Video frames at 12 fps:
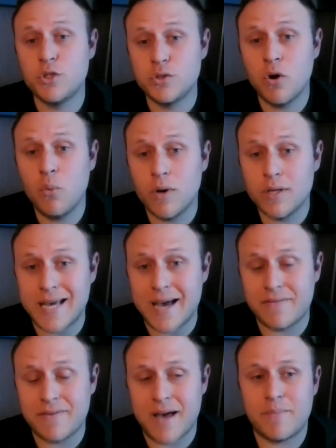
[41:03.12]
Which you don't want to
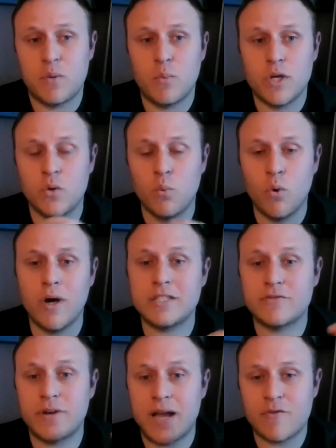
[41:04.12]
have happen. What you want
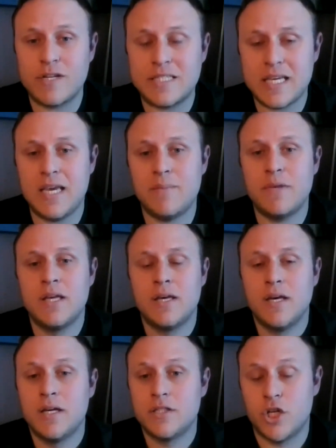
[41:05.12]
is for every team
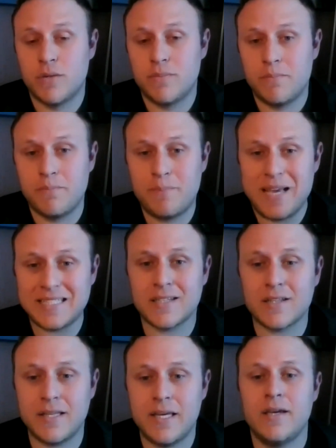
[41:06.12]
to
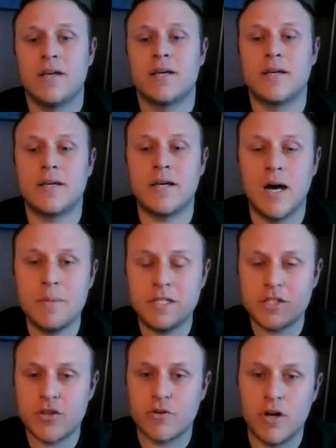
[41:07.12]
basically come
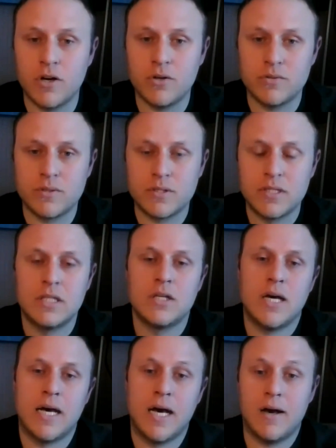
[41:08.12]
into their own
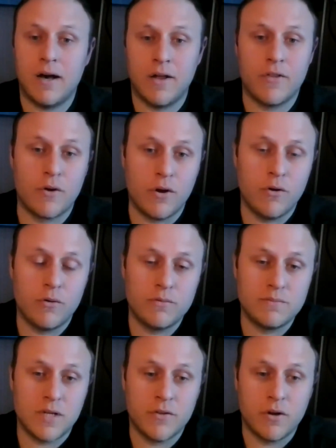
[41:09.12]
on their
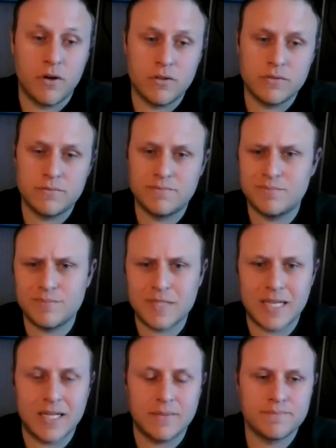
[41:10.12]
own
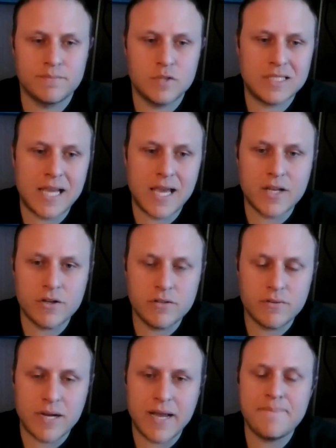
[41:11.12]
kind of
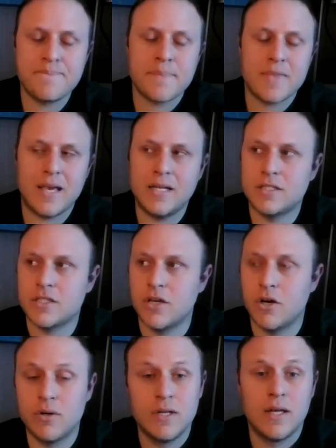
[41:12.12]
standard, right? And
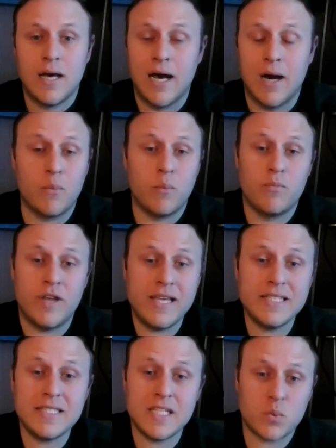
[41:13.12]
so the
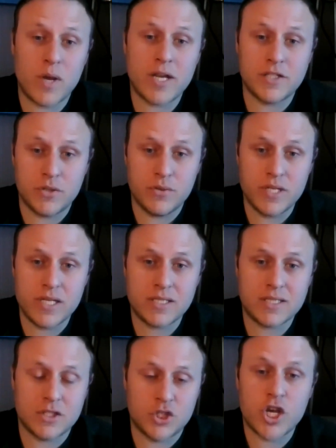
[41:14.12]
easiest way to do
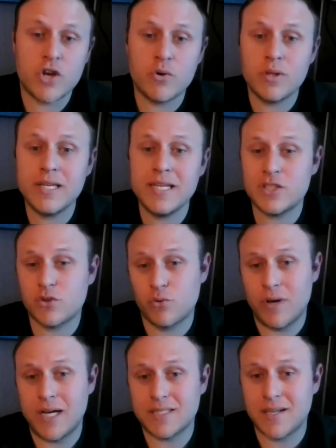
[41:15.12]
this generally is
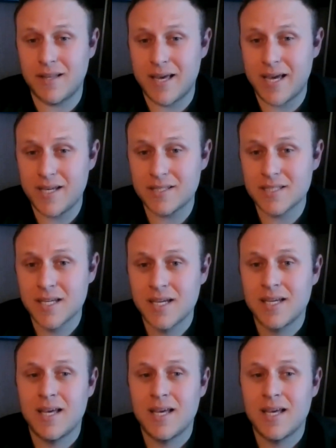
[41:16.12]
through SLAs